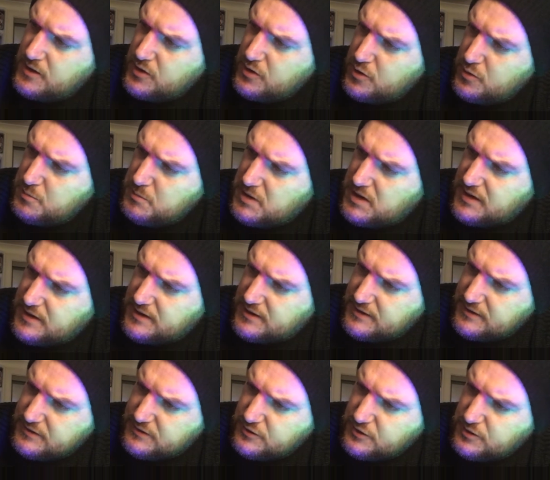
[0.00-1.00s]
No
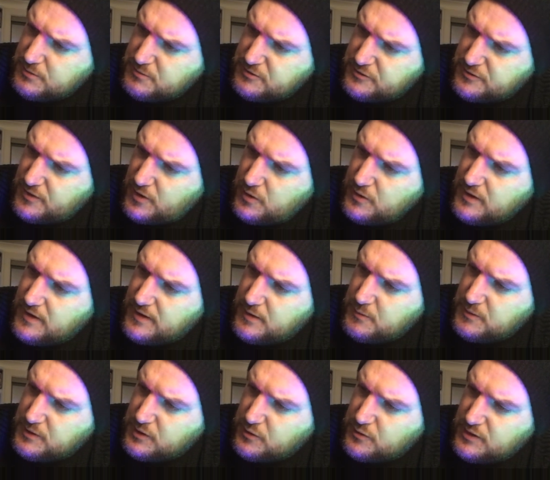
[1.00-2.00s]
markings on him as far. Oh yeah, there
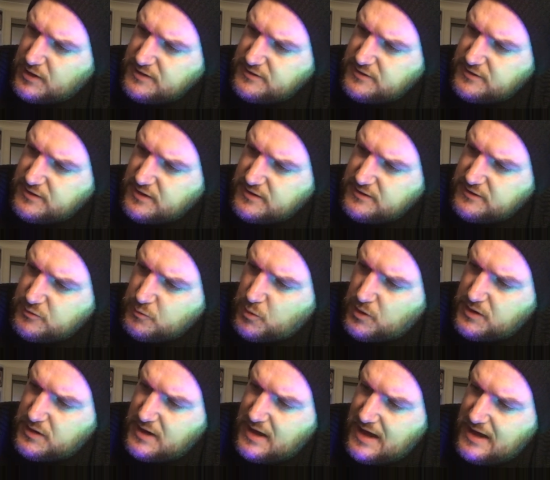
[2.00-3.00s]
we go.
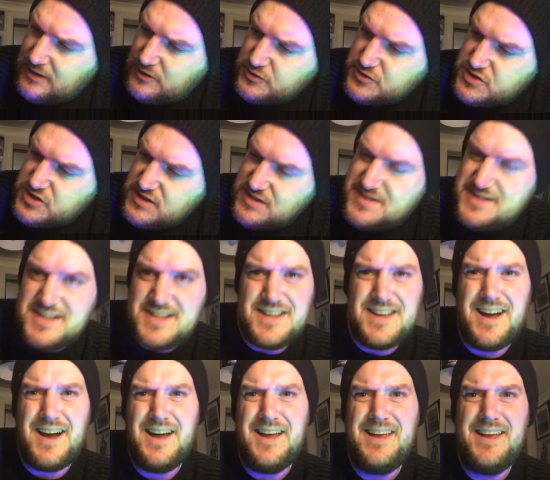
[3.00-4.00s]
1991
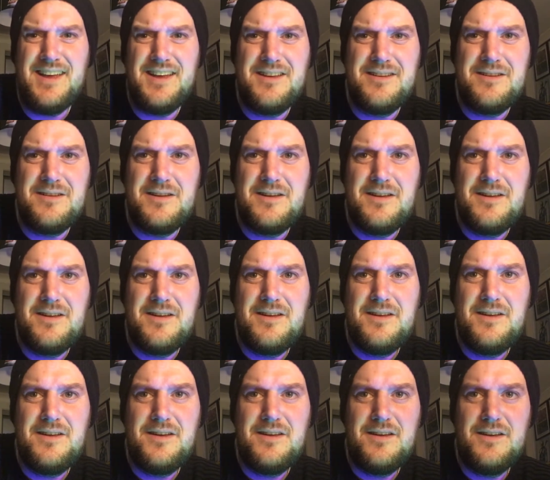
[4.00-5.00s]
LGTI.
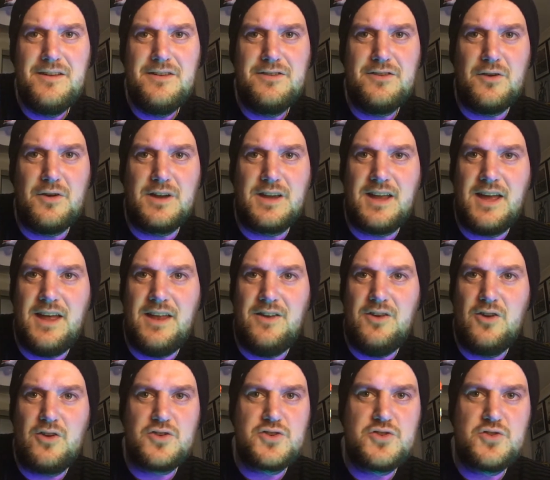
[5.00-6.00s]
So again,
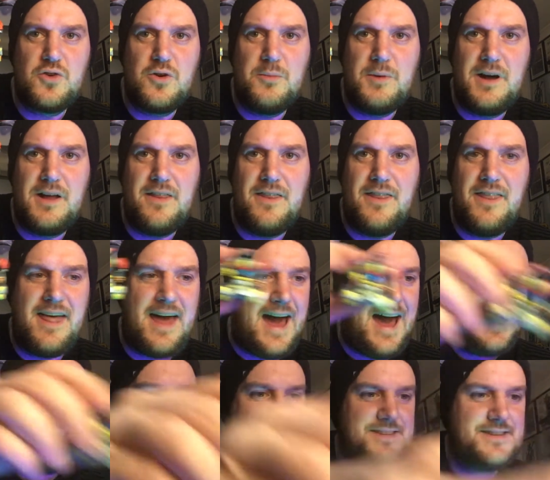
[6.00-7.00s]
not sure about
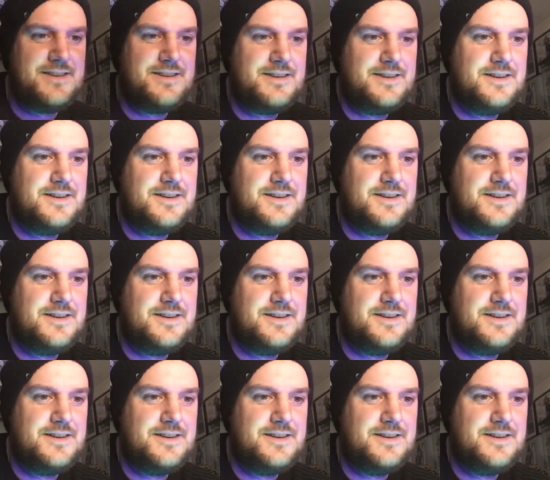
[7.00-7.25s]
that.